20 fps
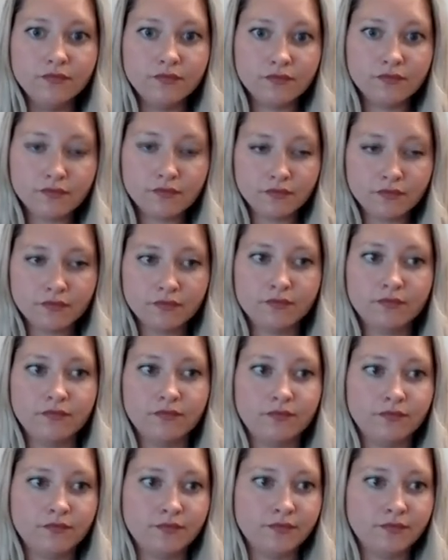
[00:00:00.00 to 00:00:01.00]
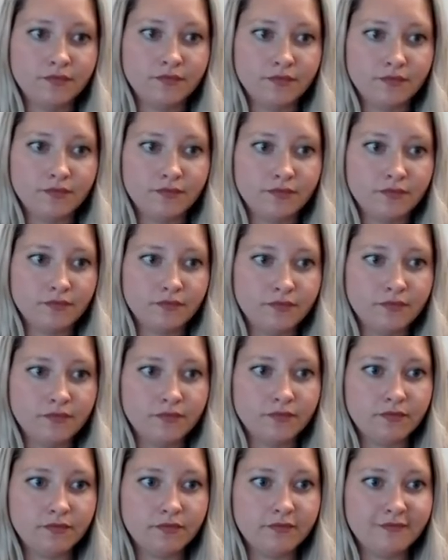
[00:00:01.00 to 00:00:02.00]

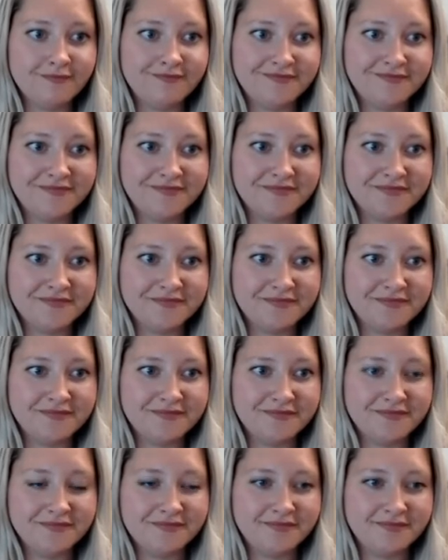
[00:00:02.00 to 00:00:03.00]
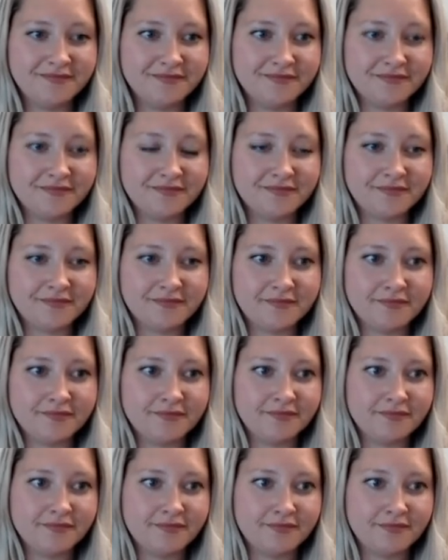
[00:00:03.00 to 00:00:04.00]

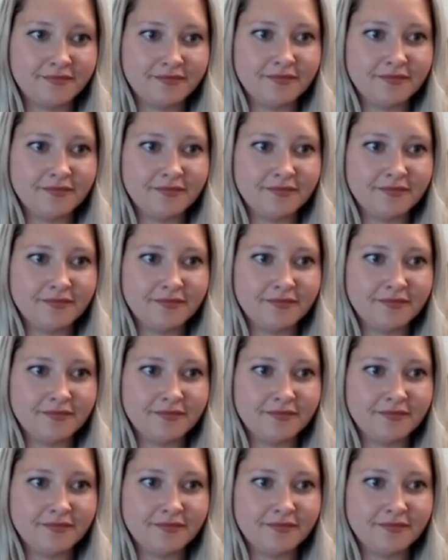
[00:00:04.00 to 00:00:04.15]
[no speech]